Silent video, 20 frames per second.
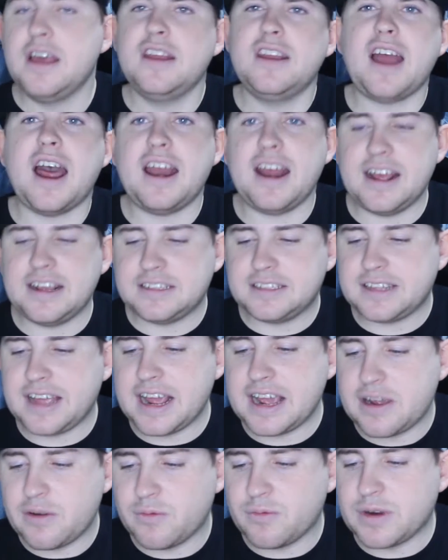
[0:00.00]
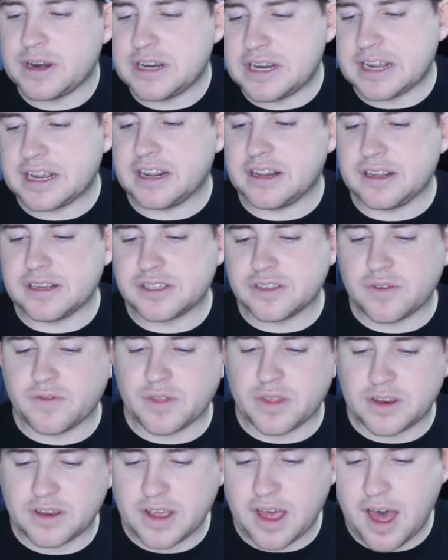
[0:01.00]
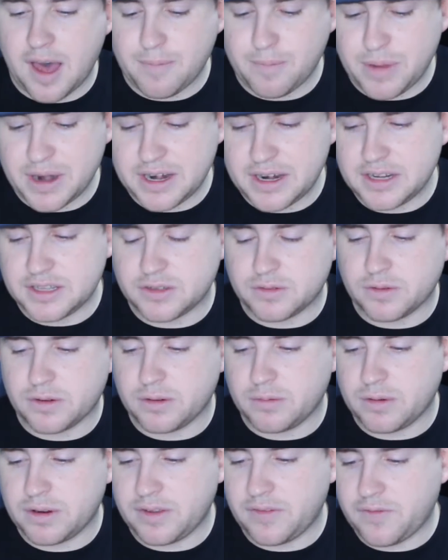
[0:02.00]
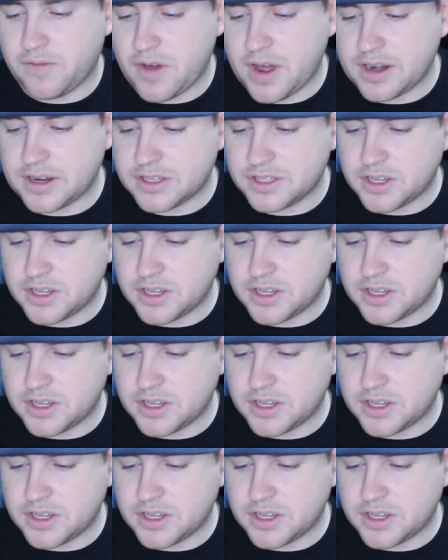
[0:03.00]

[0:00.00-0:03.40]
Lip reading: Not as ridiculous over the top, but it is really, really fun.